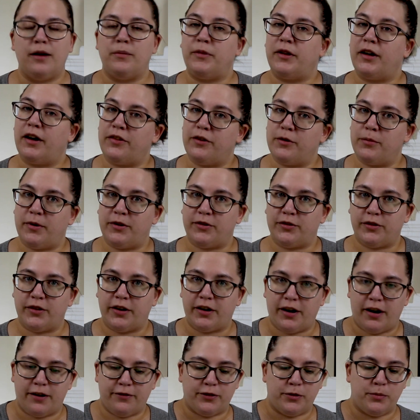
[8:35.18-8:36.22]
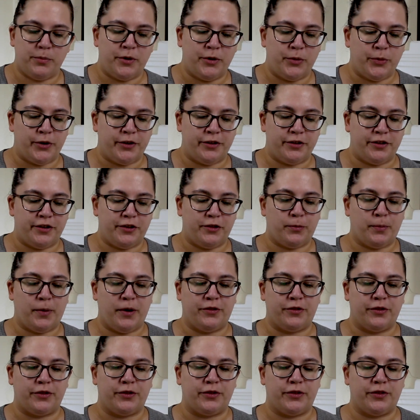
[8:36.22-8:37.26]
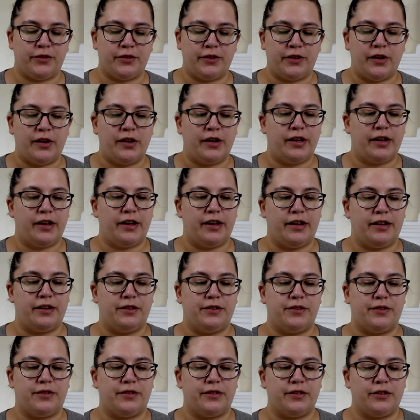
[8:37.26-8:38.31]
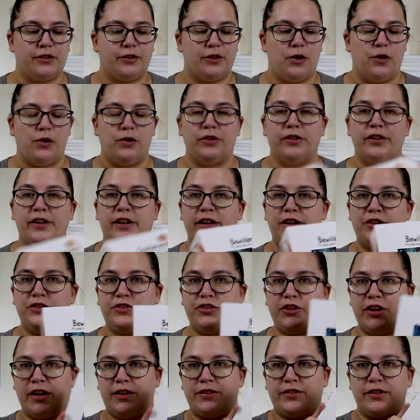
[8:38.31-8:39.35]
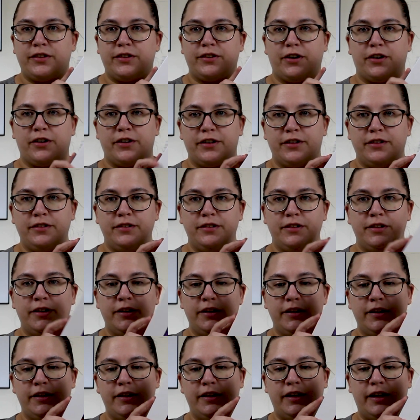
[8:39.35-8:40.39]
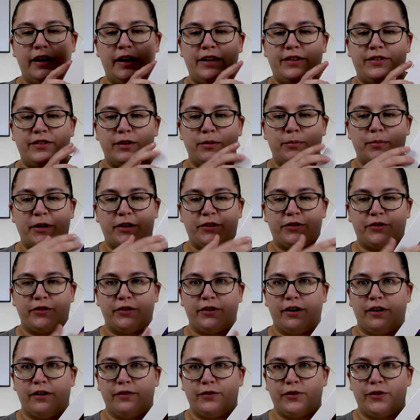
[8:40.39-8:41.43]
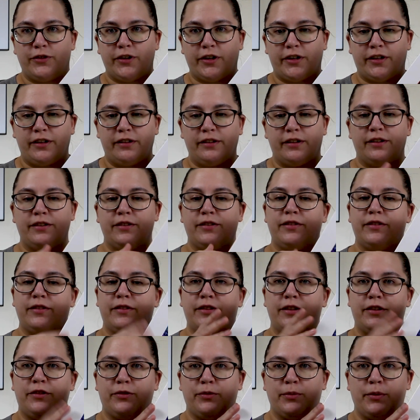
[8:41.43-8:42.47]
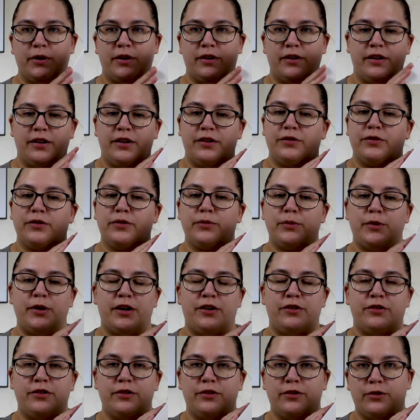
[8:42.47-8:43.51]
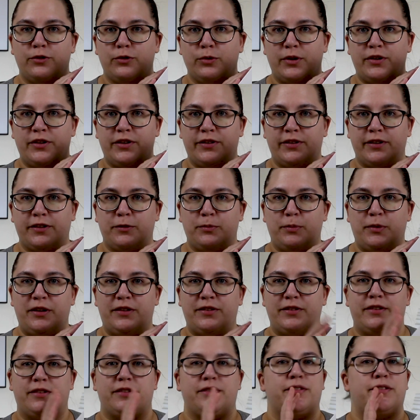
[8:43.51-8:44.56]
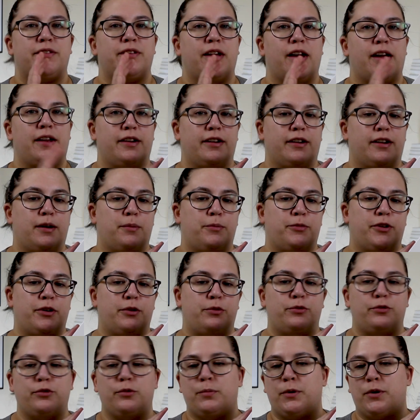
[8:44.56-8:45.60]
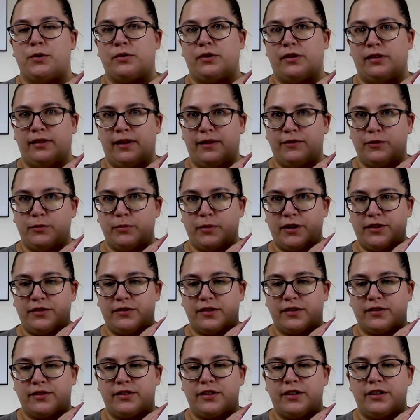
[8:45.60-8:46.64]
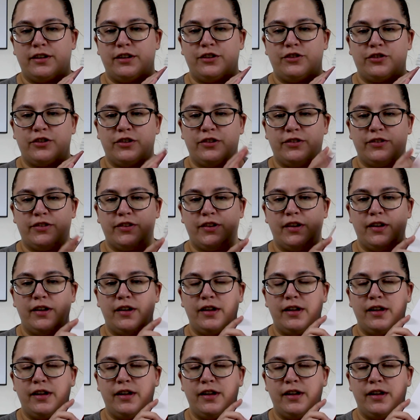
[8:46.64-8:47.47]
The other puzzle I got from Bewilderness Puzzles is called Enchanted Garden. It's a picture of succulents. This one is 326 pieces and it comes out to about 11 by 16 inches.